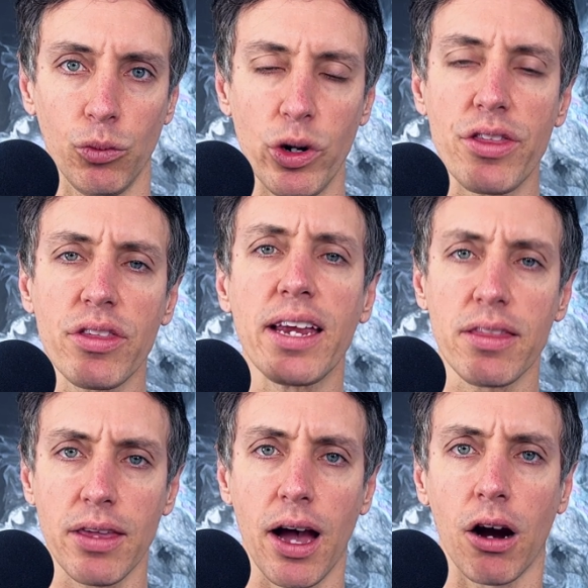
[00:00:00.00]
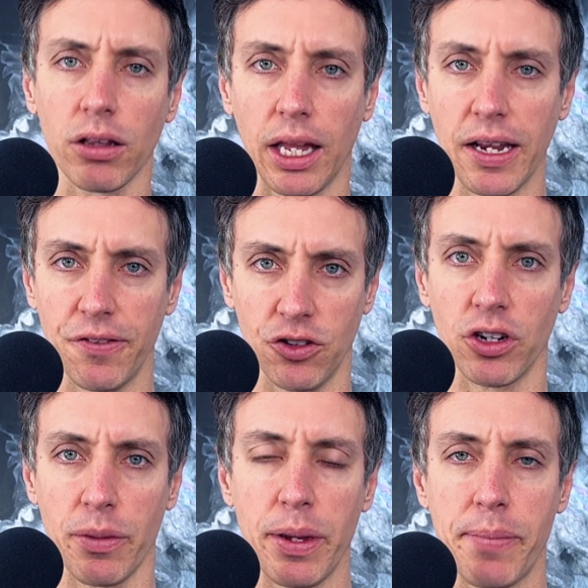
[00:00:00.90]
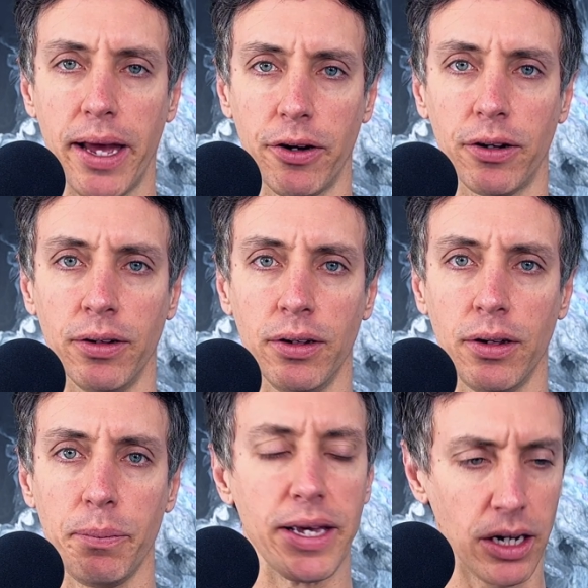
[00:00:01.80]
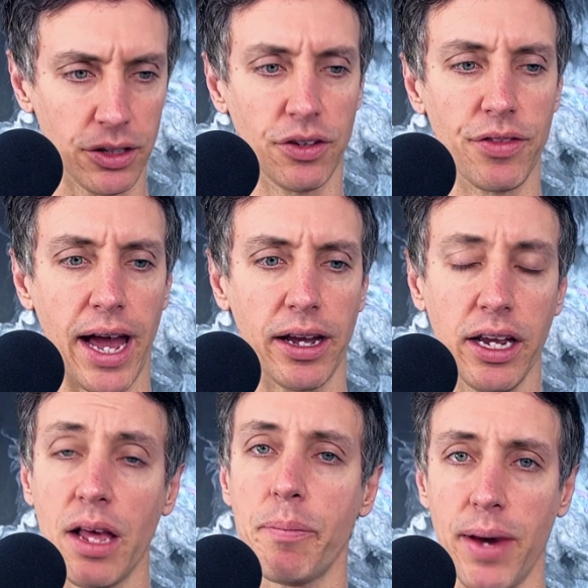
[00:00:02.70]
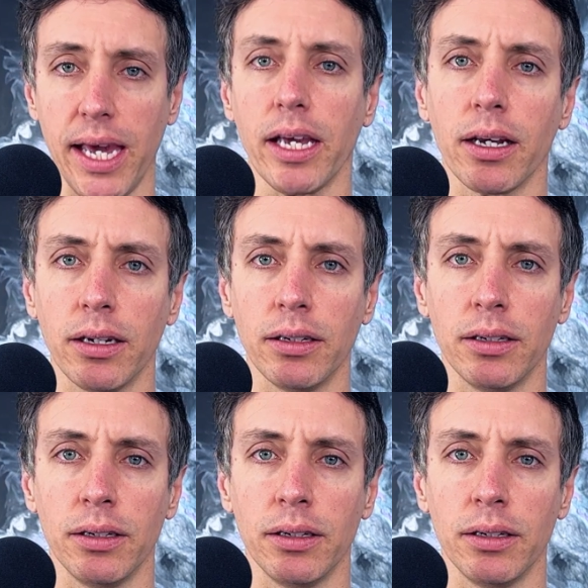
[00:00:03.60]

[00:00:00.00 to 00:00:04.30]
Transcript: We think that our life is going to be better because of that. And it may.